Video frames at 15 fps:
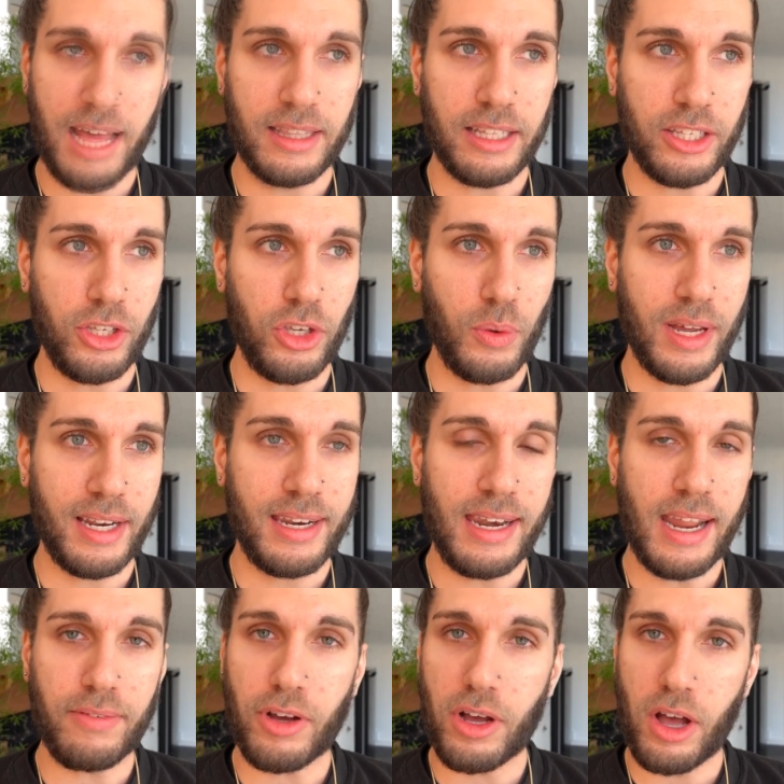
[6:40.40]
and that you had
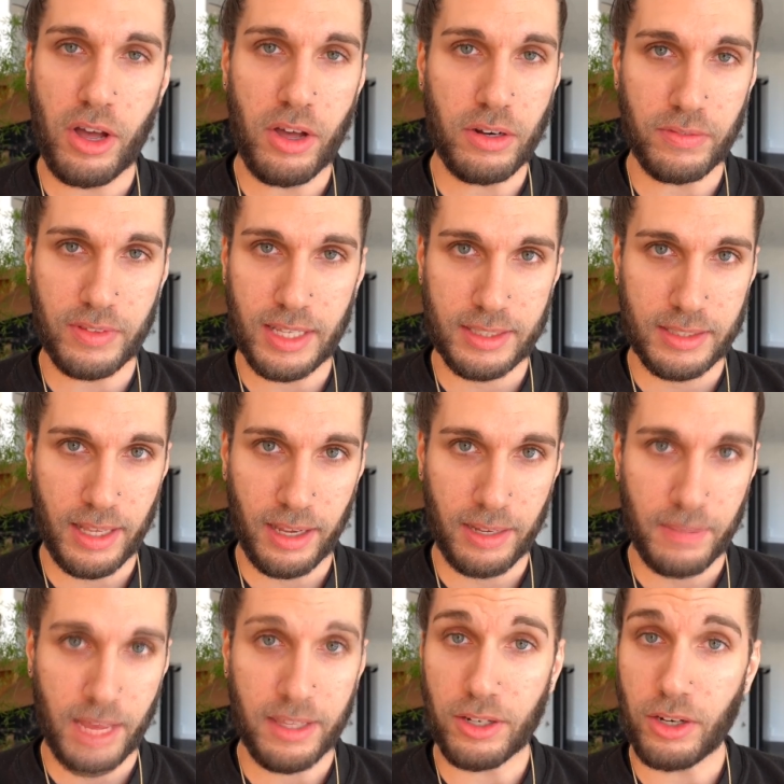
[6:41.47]
never heard of this thing,
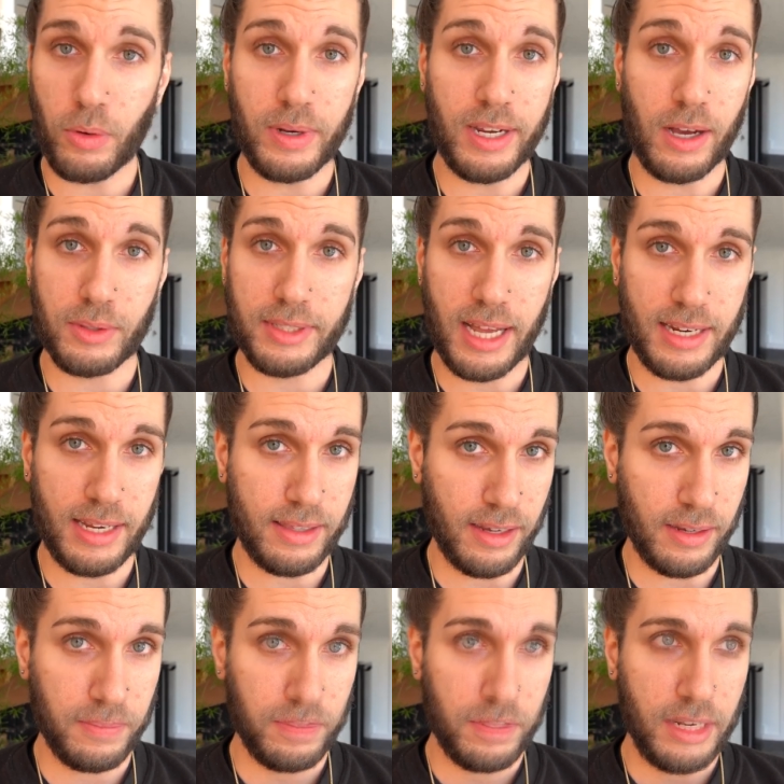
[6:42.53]
and that nobody else had either.